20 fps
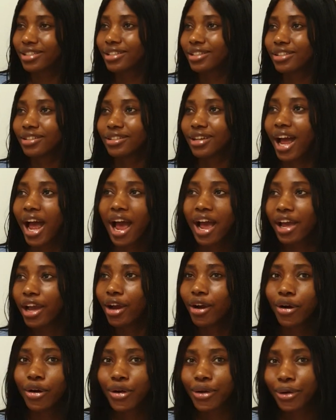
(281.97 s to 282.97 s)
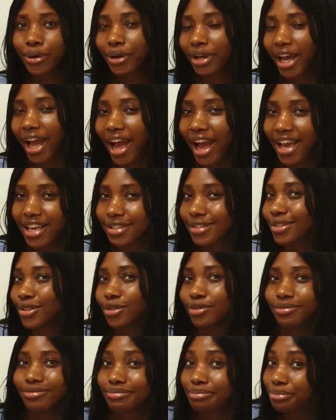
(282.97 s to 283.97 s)
the higher honor guys,
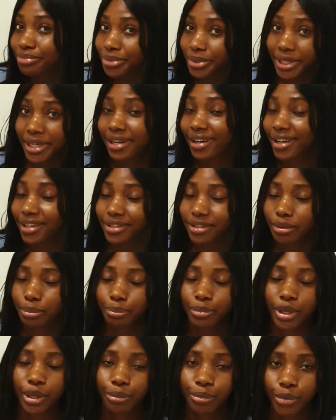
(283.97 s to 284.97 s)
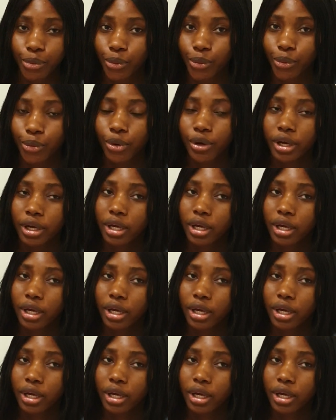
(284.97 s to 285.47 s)
brilliant people.